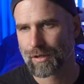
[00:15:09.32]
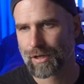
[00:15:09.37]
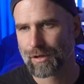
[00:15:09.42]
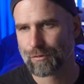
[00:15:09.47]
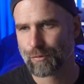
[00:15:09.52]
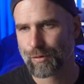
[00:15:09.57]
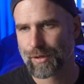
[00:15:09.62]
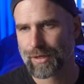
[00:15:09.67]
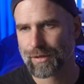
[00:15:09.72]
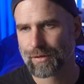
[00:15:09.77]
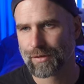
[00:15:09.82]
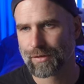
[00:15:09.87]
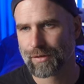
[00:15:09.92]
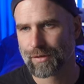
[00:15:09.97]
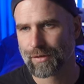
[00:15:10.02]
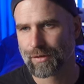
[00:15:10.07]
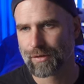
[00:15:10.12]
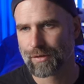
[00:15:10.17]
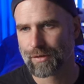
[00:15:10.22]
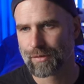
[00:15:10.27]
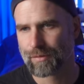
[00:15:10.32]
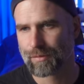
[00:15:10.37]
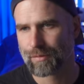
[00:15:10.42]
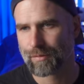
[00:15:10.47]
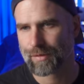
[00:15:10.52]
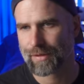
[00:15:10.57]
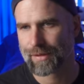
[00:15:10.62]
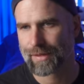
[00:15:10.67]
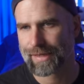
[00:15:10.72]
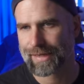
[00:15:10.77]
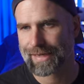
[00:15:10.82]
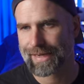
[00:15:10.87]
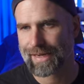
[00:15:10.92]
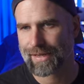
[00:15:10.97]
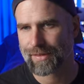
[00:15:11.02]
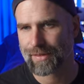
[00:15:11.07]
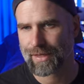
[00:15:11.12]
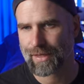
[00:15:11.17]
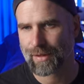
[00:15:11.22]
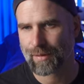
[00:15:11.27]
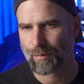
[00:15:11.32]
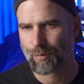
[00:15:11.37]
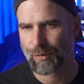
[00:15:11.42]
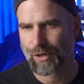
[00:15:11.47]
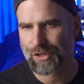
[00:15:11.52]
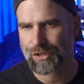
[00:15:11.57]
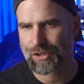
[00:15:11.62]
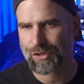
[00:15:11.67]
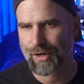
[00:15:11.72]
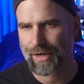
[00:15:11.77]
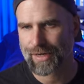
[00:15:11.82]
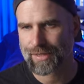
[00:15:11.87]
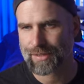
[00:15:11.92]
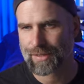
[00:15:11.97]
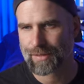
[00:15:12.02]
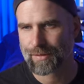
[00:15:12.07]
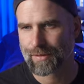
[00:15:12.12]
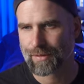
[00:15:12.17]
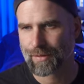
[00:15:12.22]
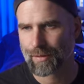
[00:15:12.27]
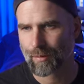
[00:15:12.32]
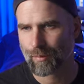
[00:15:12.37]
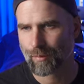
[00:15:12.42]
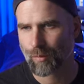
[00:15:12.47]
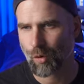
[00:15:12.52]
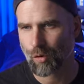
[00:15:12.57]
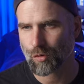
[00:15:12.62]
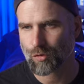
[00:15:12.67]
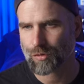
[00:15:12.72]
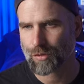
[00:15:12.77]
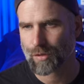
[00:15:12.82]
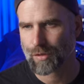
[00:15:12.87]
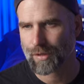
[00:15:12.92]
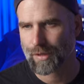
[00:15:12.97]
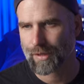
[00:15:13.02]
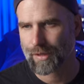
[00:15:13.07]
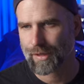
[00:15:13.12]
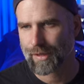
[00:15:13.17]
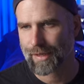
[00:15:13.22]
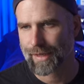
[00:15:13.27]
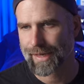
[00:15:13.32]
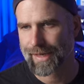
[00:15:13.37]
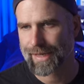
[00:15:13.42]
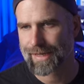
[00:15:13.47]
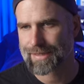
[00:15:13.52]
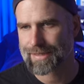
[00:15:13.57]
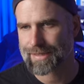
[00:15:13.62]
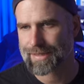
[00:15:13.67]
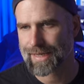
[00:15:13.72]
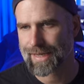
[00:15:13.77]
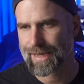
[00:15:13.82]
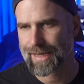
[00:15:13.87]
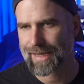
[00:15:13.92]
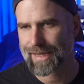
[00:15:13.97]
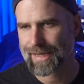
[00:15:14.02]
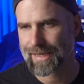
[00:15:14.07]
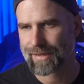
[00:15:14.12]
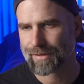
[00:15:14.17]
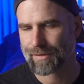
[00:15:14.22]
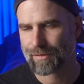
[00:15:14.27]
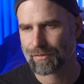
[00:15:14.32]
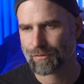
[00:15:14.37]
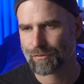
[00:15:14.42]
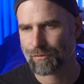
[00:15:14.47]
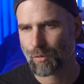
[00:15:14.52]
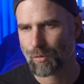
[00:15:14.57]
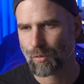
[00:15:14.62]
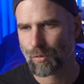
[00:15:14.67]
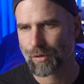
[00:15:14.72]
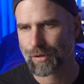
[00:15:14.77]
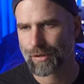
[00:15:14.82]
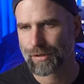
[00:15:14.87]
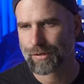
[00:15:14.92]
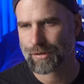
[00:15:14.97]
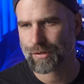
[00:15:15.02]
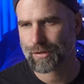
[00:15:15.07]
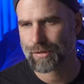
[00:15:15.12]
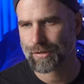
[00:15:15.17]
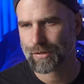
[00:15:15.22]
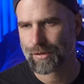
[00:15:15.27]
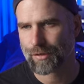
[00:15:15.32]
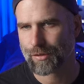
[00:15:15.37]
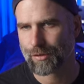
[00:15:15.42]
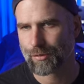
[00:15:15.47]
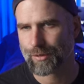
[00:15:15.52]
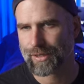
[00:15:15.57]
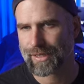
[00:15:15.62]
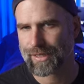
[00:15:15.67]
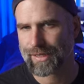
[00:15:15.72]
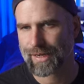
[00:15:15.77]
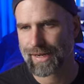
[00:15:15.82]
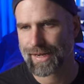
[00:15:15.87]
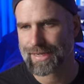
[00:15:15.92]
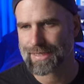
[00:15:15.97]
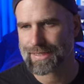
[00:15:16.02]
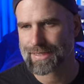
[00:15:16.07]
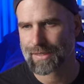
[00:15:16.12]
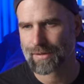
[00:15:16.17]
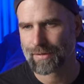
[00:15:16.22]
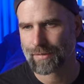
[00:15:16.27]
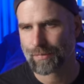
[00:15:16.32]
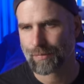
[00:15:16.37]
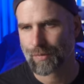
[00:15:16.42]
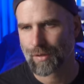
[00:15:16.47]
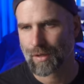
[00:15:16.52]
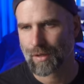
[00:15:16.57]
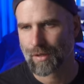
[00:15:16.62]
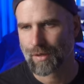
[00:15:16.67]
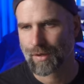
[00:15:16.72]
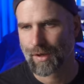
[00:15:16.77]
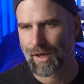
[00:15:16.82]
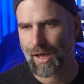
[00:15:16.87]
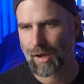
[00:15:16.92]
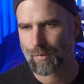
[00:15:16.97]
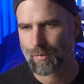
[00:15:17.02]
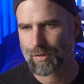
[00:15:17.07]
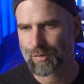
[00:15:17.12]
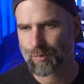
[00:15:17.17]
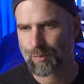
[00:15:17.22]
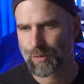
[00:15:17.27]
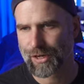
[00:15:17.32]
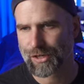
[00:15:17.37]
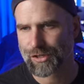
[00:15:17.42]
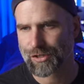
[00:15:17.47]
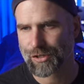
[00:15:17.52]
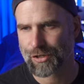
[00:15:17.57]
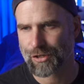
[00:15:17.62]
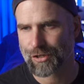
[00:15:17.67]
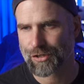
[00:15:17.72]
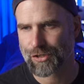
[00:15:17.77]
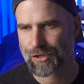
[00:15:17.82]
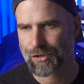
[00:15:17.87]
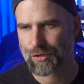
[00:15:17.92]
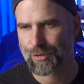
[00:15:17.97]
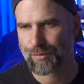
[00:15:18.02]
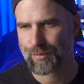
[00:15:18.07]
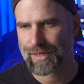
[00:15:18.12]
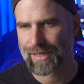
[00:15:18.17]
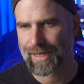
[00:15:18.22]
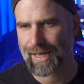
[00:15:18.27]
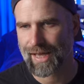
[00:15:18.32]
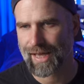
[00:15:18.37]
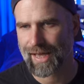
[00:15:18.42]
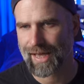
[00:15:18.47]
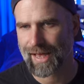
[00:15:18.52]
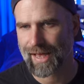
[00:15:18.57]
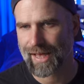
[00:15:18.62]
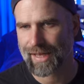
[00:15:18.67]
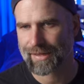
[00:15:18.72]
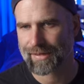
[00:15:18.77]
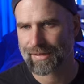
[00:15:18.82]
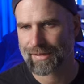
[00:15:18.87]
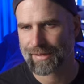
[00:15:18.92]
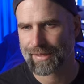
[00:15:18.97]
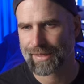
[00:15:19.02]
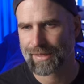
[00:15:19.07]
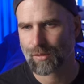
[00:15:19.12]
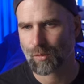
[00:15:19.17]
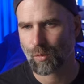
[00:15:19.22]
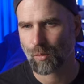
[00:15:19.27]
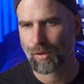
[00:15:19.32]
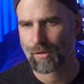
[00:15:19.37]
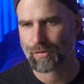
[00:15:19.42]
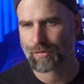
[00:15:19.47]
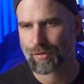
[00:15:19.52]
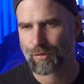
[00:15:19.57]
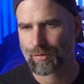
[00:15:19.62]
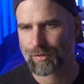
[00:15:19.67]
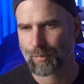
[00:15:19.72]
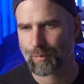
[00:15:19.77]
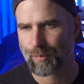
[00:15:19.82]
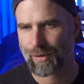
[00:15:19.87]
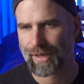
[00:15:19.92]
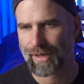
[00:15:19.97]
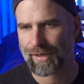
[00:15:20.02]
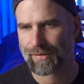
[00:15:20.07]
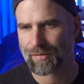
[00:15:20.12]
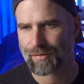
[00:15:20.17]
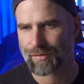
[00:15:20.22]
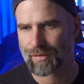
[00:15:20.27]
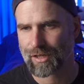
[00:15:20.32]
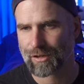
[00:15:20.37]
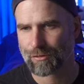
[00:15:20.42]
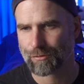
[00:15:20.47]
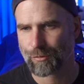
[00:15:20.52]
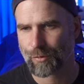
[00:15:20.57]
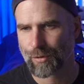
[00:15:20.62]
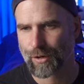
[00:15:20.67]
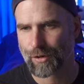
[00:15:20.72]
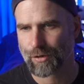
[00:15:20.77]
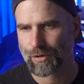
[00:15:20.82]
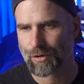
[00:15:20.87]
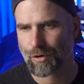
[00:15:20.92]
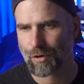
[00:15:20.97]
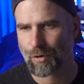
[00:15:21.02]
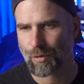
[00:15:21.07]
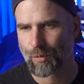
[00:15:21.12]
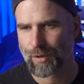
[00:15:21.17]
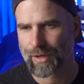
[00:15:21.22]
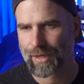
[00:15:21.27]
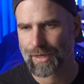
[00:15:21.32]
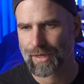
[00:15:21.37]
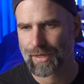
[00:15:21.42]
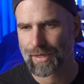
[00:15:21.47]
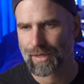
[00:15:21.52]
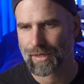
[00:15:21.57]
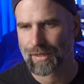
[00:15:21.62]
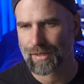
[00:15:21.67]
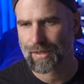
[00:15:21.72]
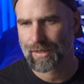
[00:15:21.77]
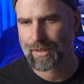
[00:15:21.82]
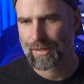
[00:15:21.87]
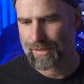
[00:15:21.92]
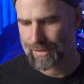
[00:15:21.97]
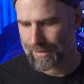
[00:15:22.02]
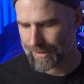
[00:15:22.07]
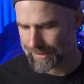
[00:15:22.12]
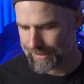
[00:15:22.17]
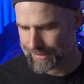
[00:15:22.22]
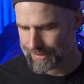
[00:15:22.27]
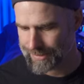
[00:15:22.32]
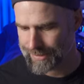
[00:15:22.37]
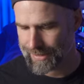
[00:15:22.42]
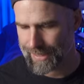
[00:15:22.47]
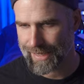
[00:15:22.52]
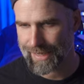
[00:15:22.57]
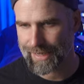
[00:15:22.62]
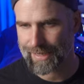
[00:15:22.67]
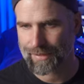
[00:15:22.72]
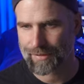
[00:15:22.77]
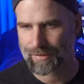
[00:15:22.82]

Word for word: if we click the pressurized box and say for three days, how much pressure should we add? It also depends if we are going, let's say,